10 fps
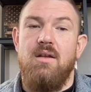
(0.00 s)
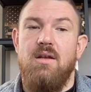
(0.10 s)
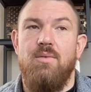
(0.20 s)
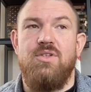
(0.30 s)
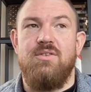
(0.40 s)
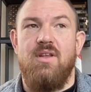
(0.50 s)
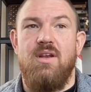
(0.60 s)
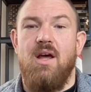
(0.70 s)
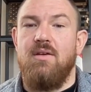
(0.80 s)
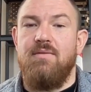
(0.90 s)
which is
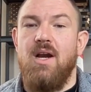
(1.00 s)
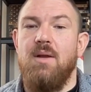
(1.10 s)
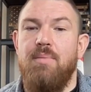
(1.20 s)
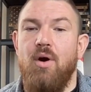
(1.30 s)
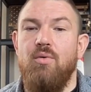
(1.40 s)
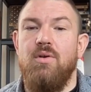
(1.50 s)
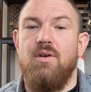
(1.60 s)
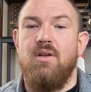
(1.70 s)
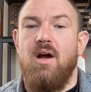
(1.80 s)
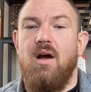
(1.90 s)
another very
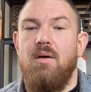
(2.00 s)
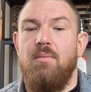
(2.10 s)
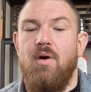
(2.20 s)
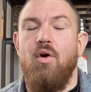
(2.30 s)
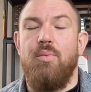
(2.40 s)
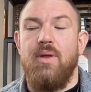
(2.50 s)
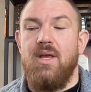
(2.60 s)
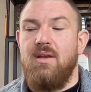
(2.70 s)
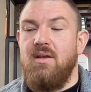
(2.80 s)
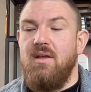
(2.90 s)
potent opiate,